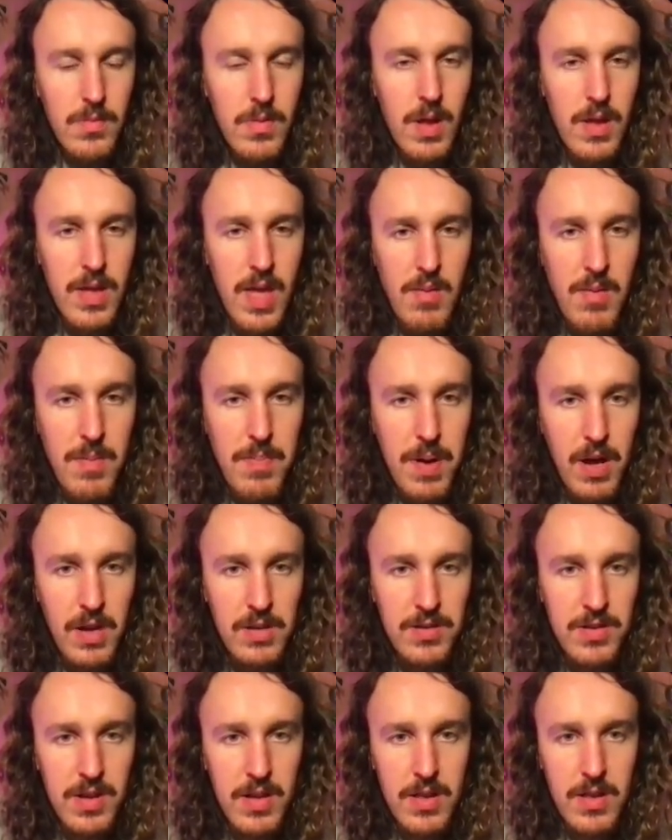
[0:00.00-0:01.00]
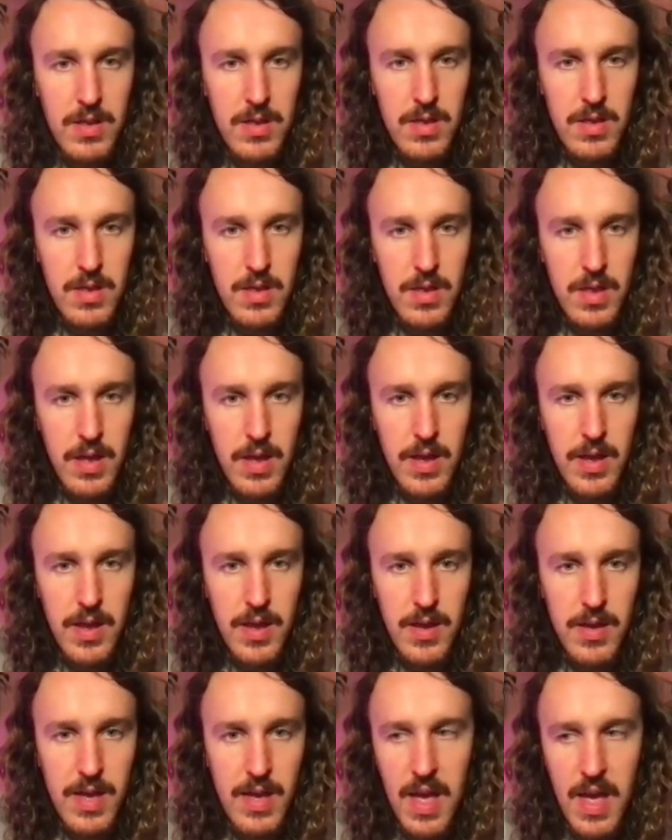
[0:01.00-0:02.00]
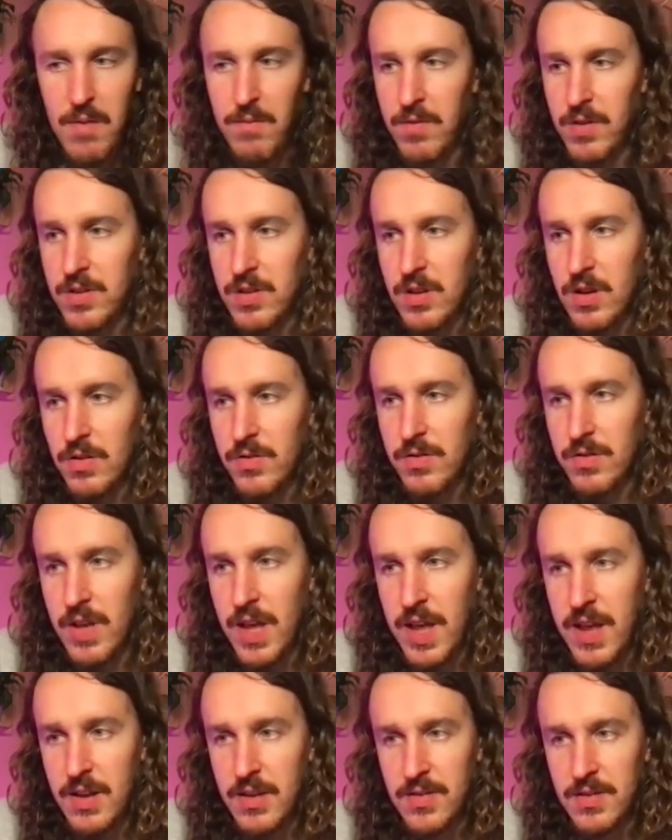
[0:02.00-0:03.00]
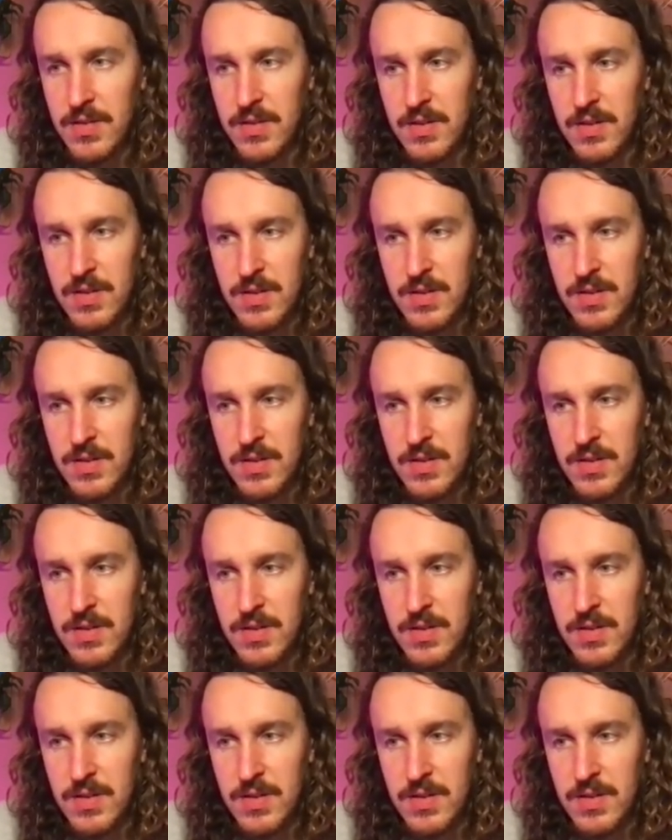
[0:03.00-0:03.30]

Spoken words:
Yeah, we passed in the canvas context,